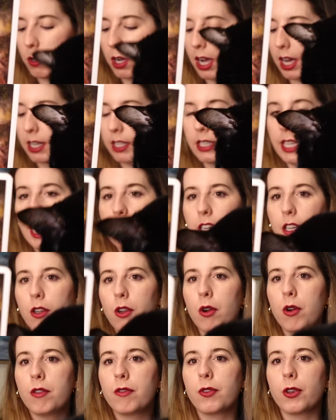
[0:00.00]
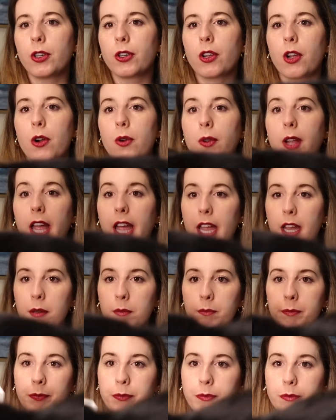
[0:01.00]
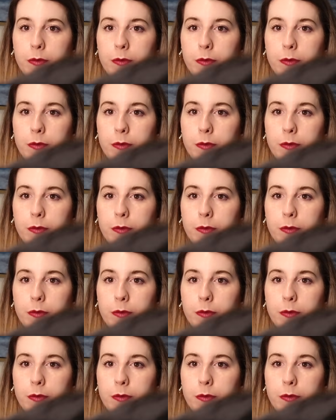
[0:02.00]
got to let it go, Virgo, okay?